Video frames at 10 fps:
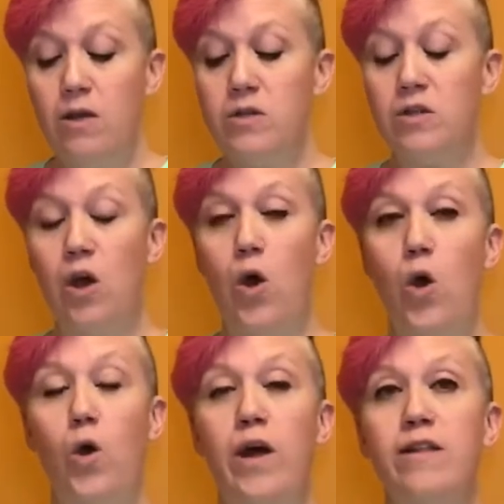
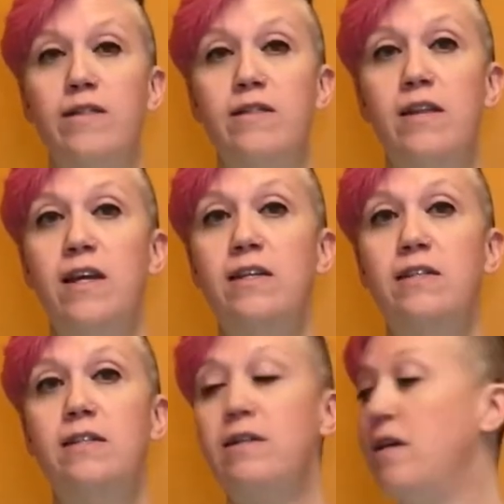So
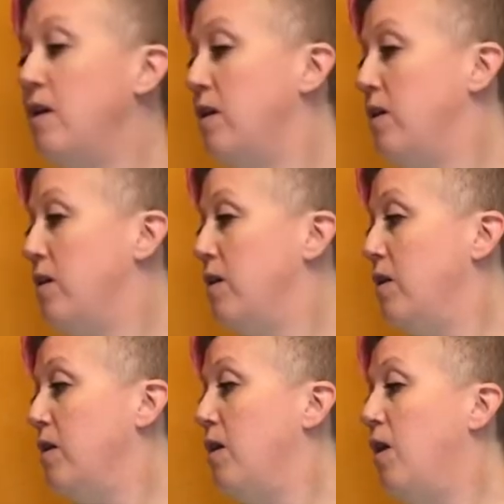this,
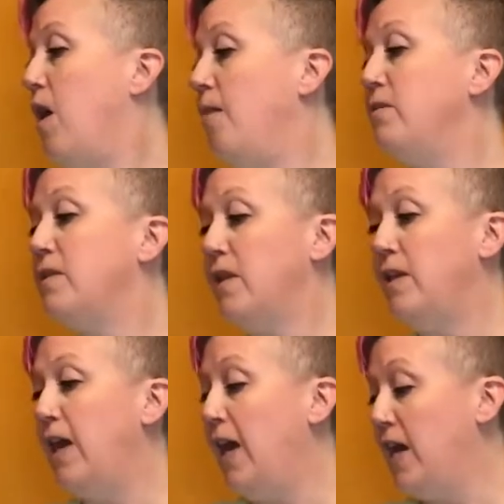obviously
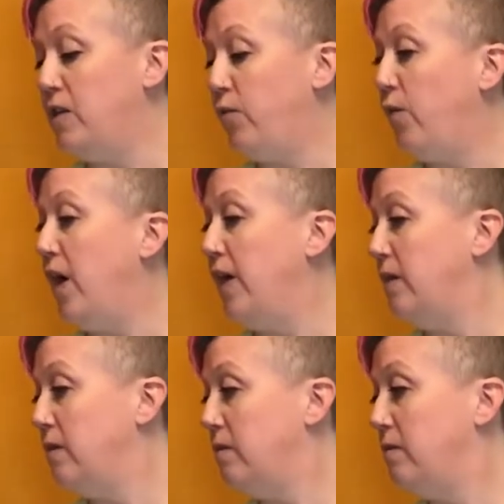they had to
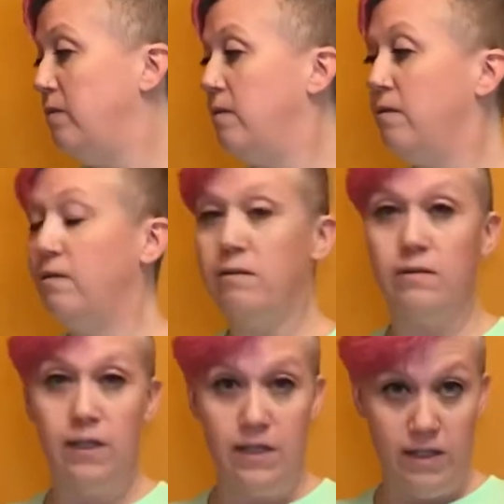find
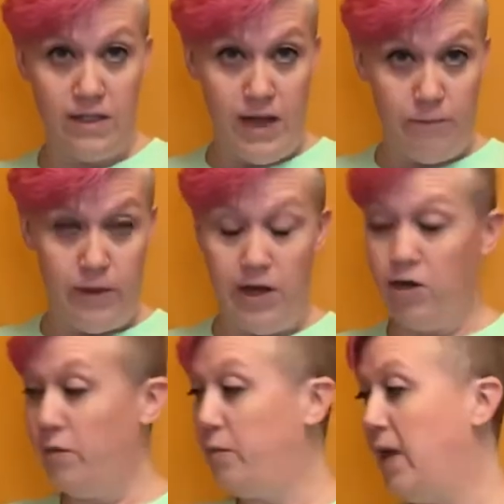the cassette
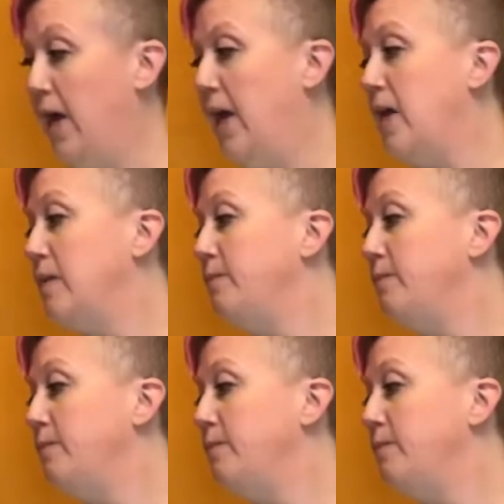player to play it.